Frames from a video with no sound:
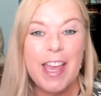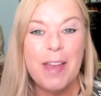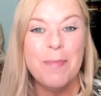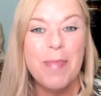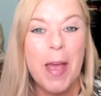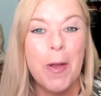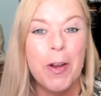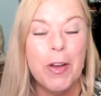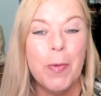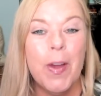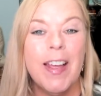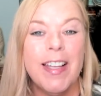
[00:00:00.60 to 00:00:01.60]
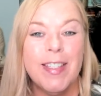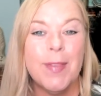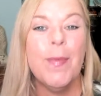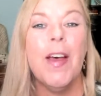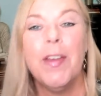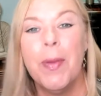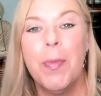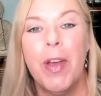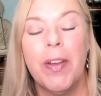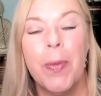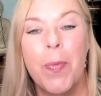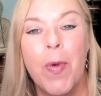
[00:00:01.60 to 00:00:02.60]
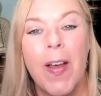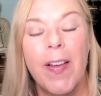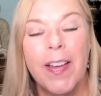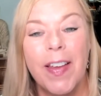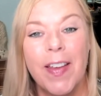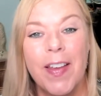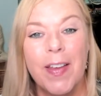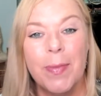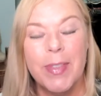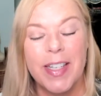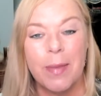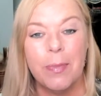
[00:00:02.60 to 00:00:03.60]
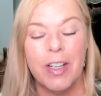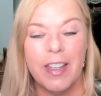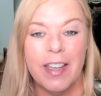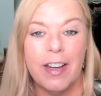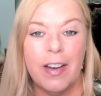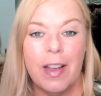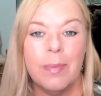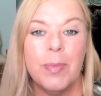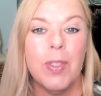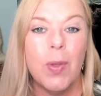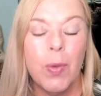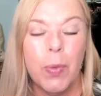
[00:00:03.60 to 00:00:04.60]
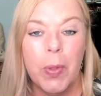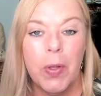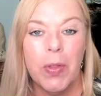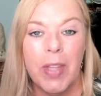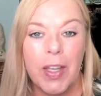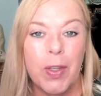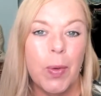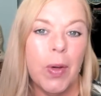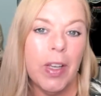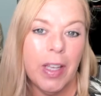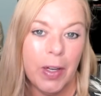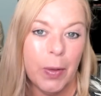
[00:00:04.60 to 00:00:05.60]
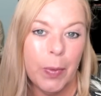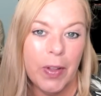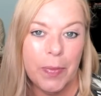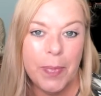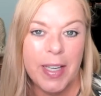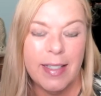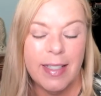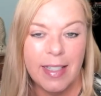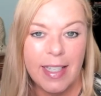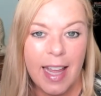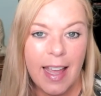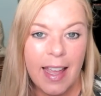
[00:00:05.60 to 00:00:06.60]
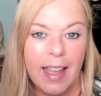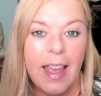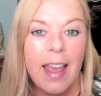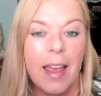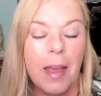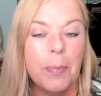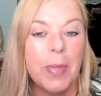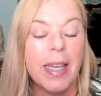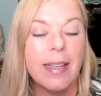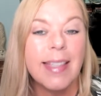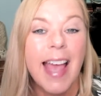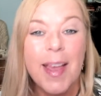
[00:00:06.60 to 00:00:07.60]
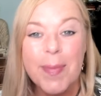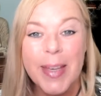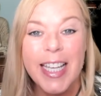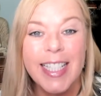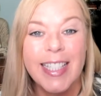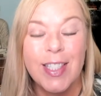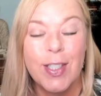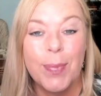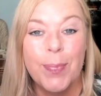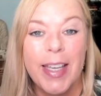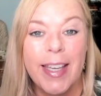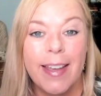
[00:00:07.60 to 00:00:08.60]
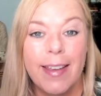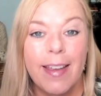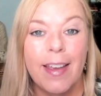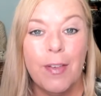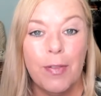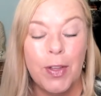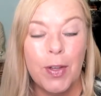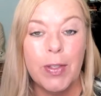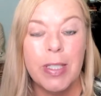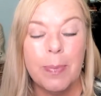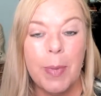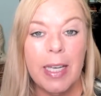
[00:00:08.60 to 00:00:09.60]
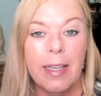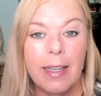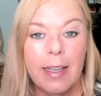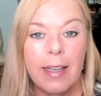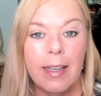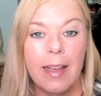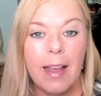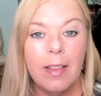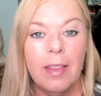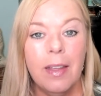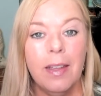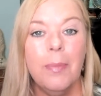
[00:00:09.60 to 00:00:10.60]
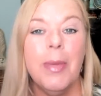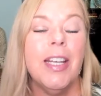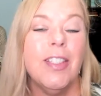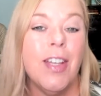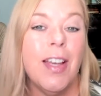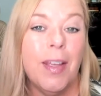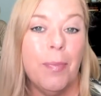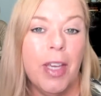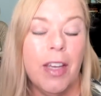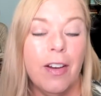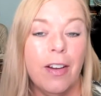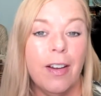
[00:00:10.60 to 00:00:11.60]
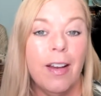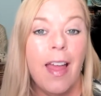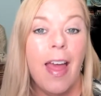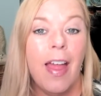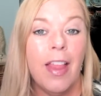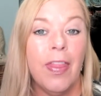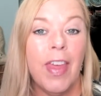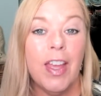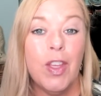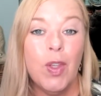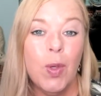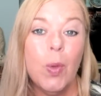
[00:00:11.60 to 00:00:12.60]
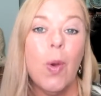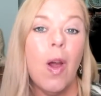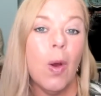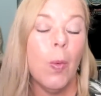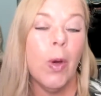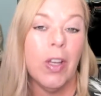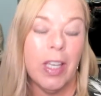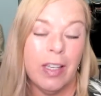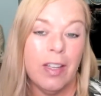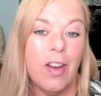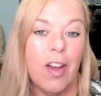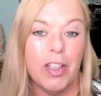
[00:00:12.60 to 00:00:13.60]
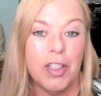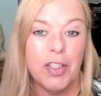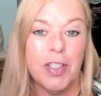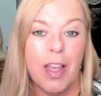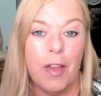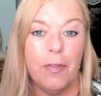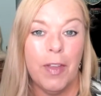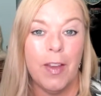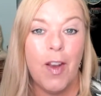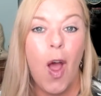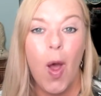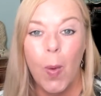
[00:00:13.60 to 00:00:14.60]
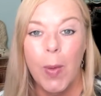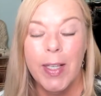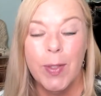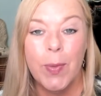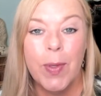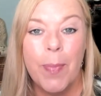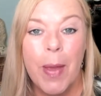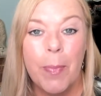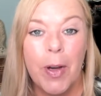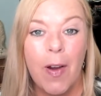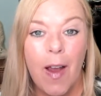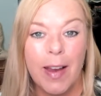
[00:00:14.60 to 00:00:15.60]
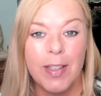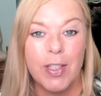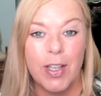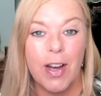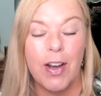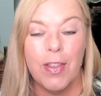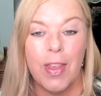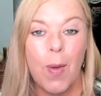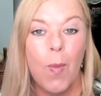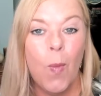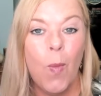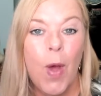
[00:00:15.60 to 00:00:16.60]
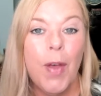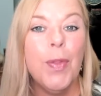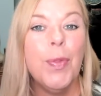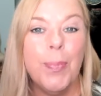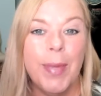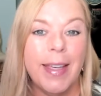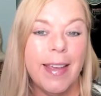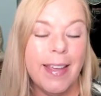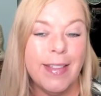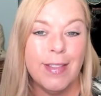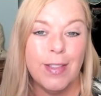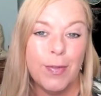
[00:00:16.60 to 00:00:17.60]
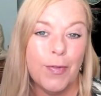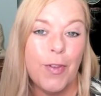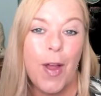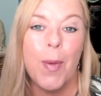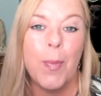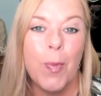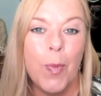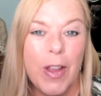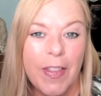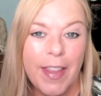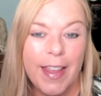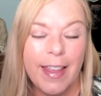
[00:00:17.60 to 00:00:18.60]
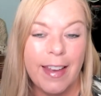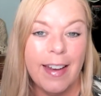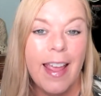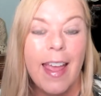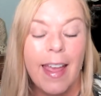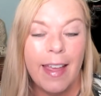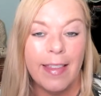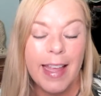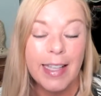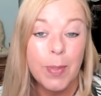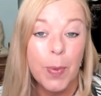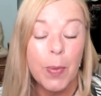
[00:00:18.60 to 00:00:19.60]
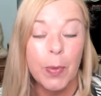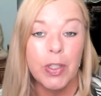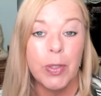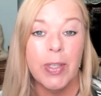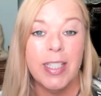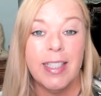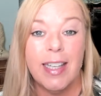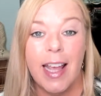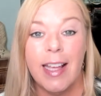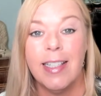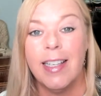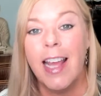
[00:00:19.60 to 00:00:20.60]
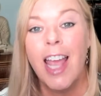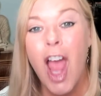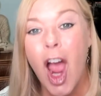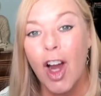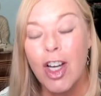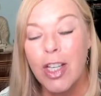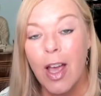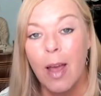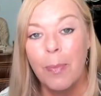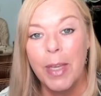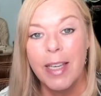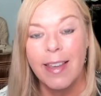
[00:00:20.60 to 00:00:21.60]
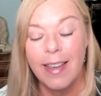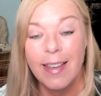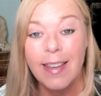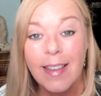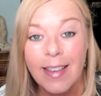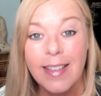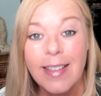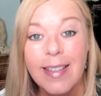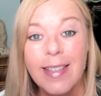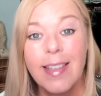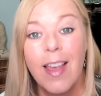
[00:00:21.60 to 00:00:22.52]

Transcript: empowered ones. Welcome. Debra here. I'm so thrilled that you are here with me today because that means to me, if you're spending a little bit of time here, that you are working on yourself. And always remember, I share that wealth begins from within. And that's what we're doing today. Today, our topic is